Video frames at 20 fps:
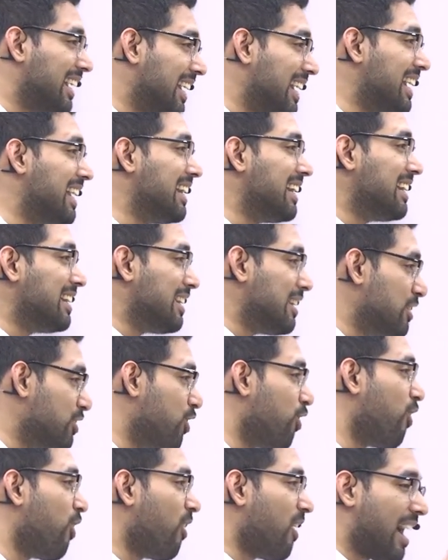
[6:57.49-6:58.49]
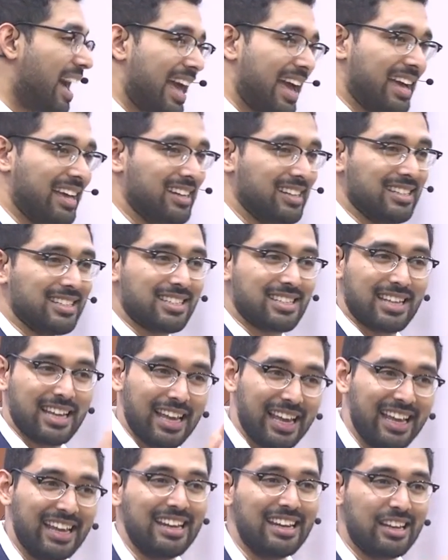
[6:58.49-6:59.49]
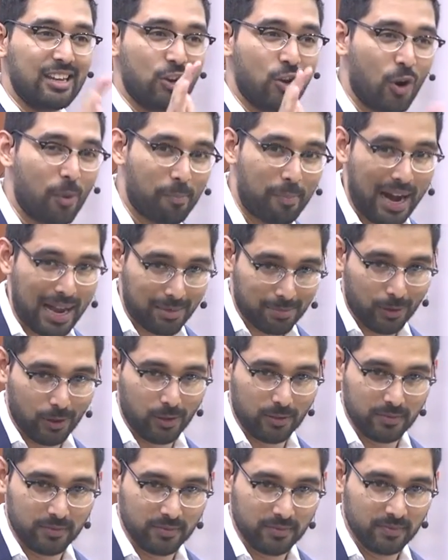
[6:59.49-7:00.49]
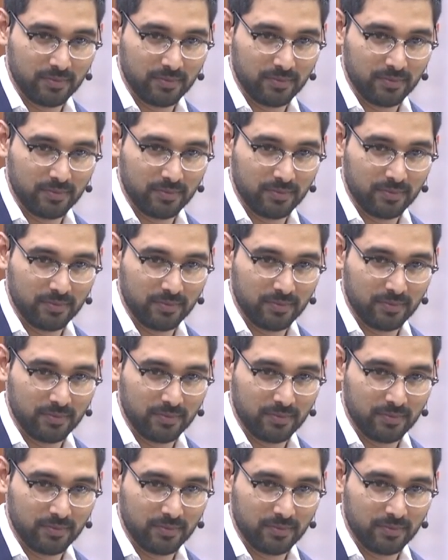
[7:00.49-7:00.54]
in your hands, in your Bible.